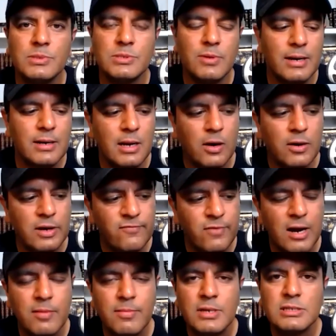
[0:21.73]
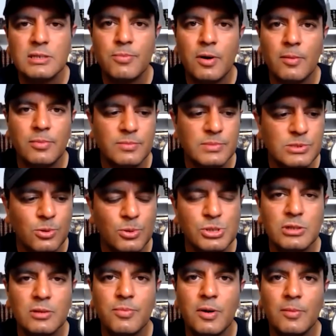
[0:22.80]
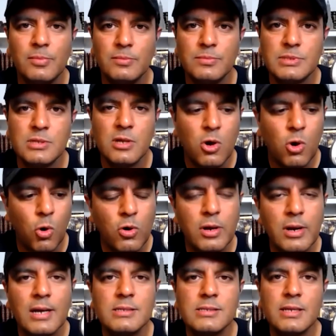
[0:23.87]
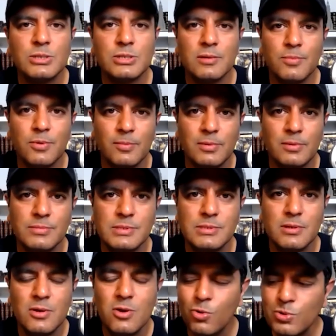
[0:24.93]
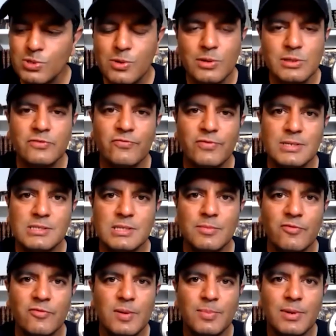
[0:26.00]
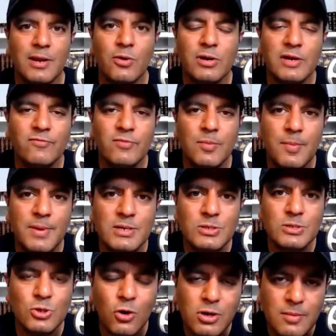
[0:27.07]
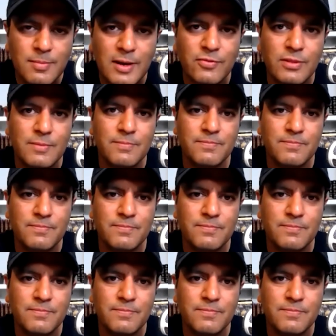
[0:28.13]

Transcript: right now, environmental problems, social problems, organizational problems. Who's going to fix them if people are not even prepared to talk about them?